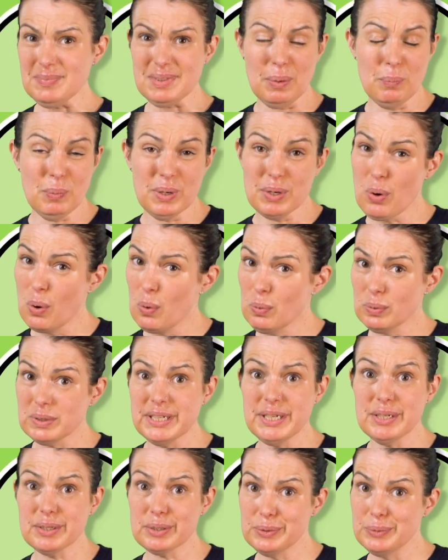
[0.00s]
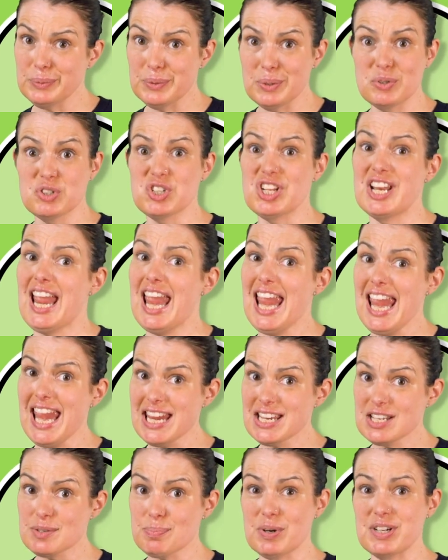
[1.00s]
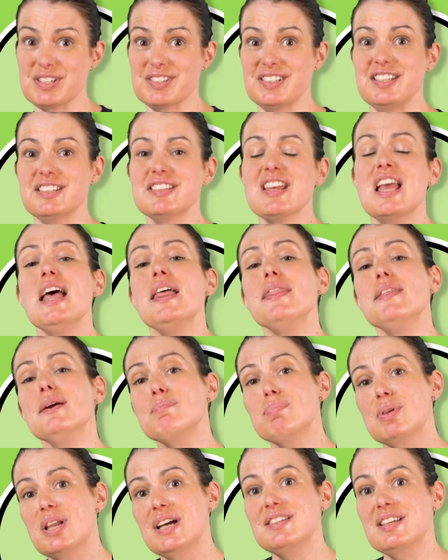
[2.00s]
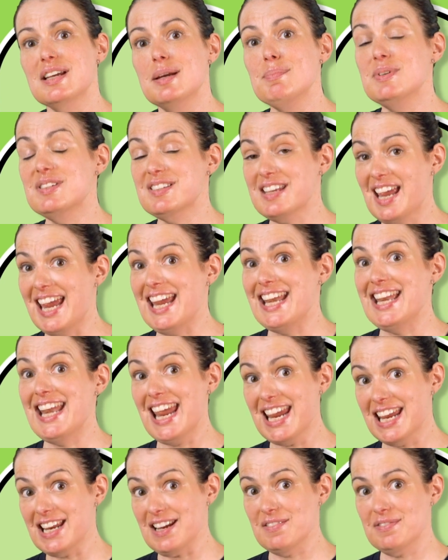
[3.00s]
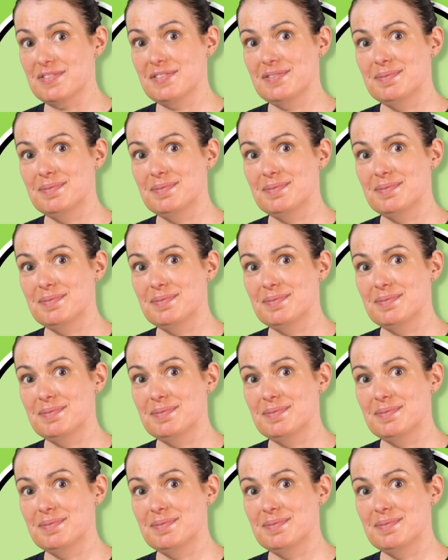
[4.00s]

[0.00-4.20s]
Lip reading: When only agglutinogen A is present, their blood type is A negative.